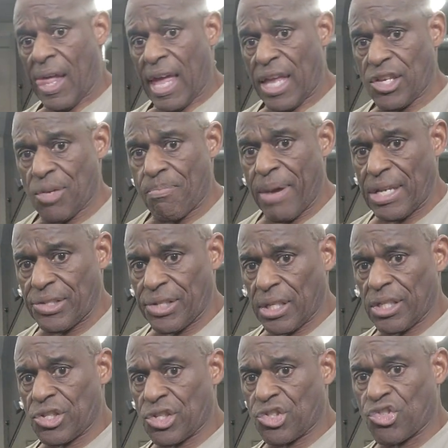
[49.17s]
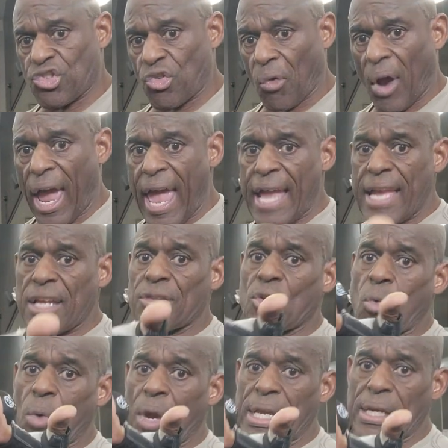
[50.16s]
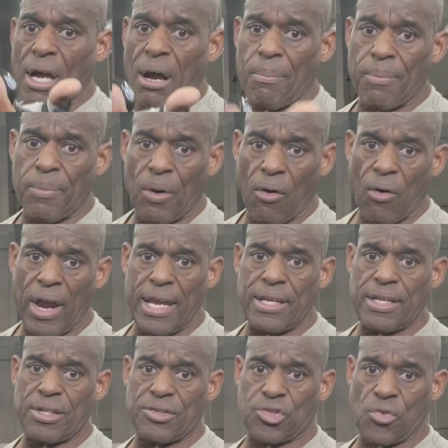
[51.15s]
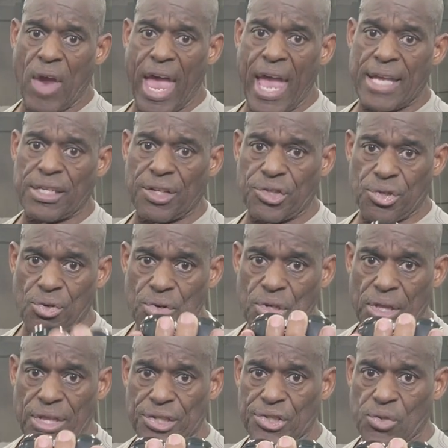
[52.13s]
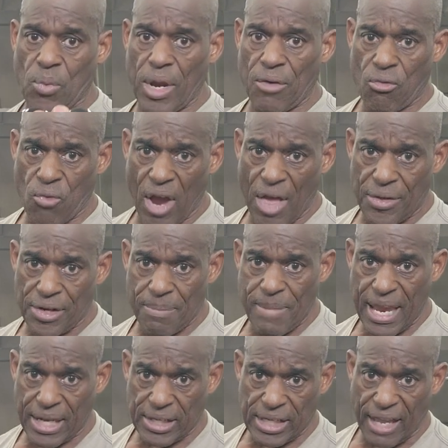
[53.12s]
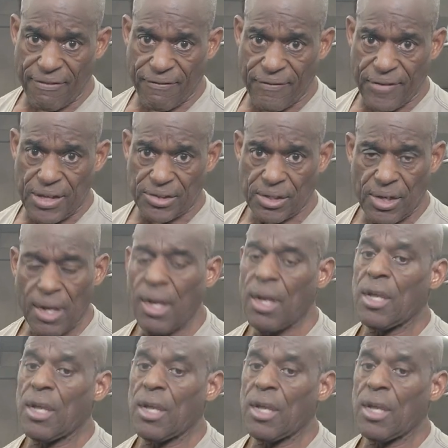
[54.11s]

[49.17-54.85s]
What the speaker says: And you're basically just dragging the weight up, all right? Dragging it to you this way, rather than making that fist.